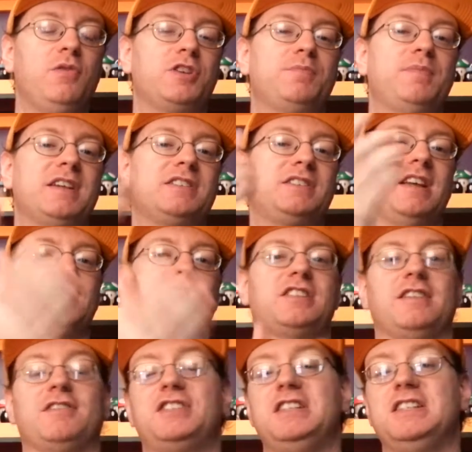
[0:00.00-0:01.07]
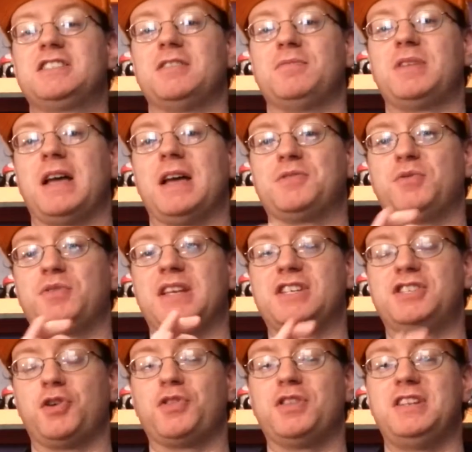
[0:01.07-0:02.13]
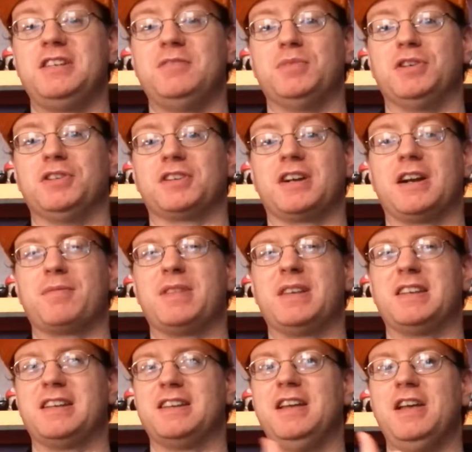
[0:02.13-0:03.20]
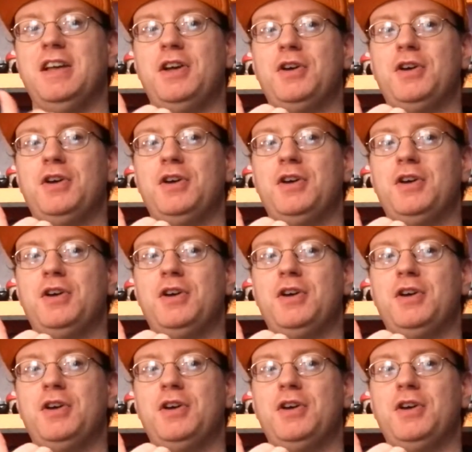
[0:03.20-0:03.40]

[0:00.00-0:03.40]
which makes sense, because I've seen sometimes when they show the team builder, I'm thinking,